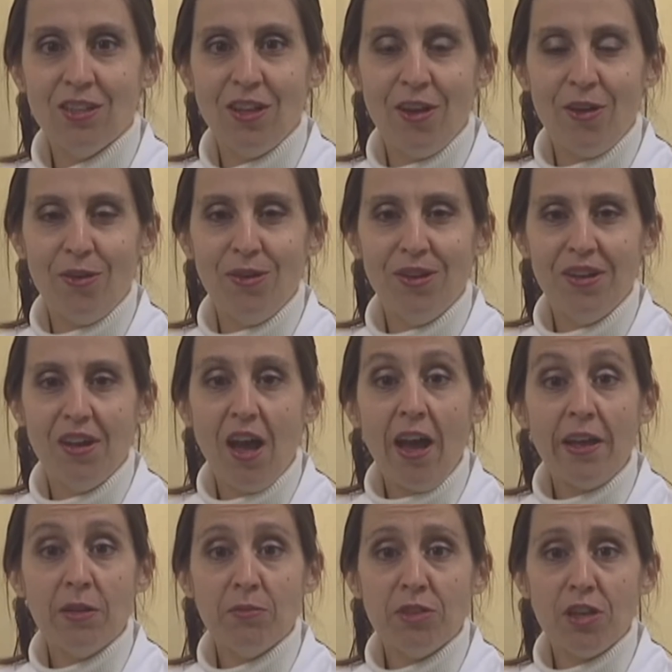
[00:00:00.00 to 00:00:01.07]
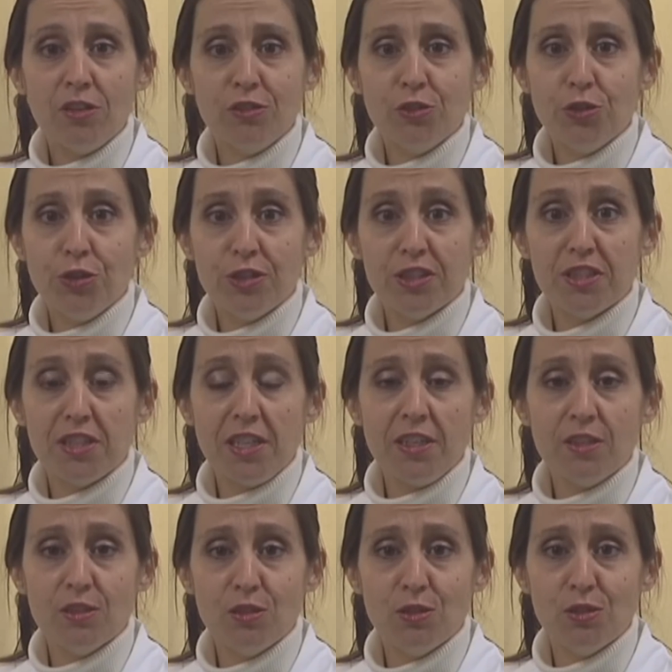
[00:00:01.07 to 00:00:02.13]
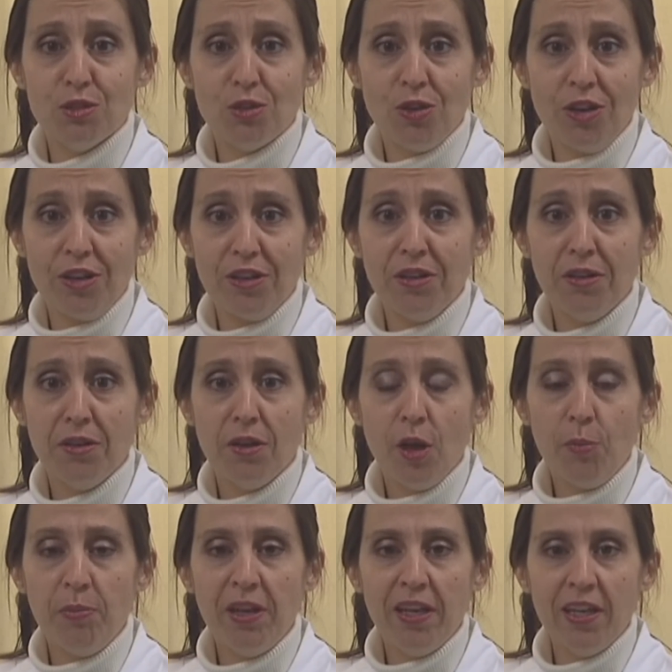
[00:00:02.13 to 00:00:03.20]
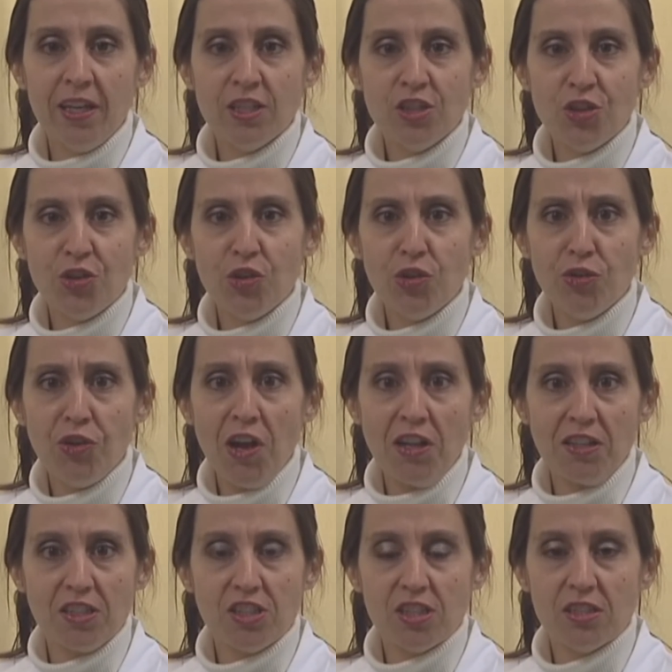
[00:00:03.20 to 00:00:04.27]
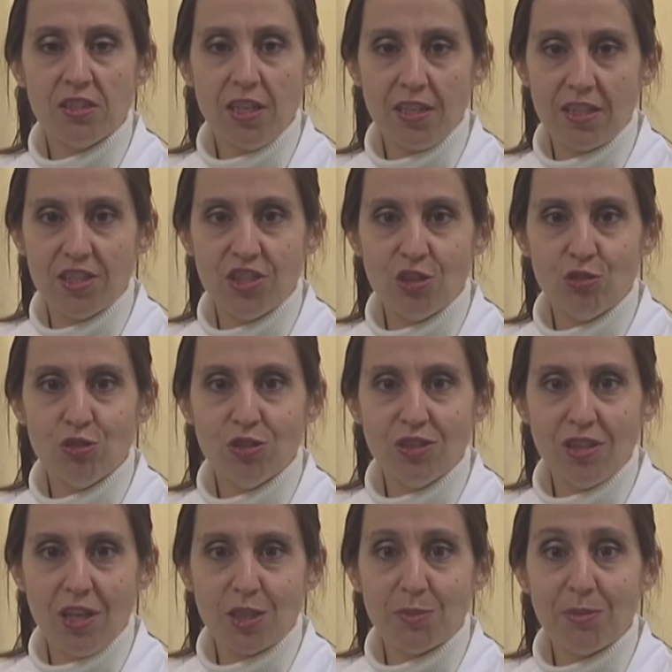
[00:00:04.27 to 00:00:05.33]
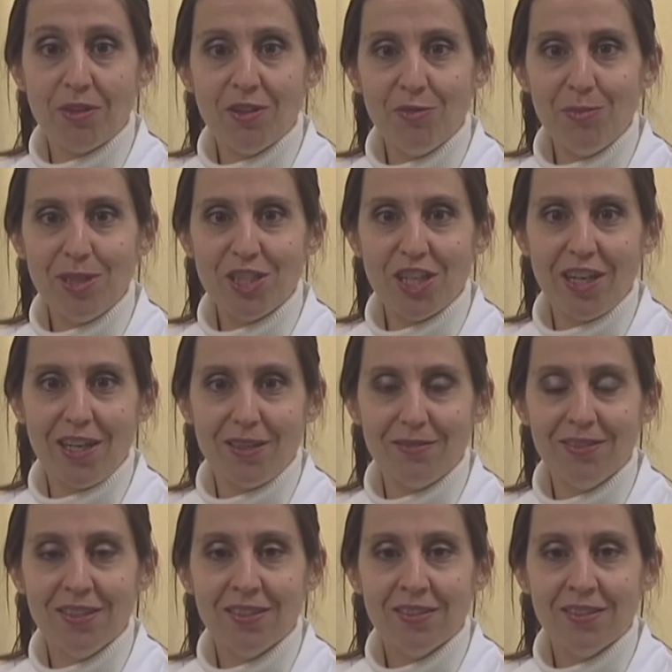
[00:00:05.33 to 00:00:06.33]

Hello, I am Dr. Christina Susan, a pediatric urologist at the Children's Hospital of Michigan.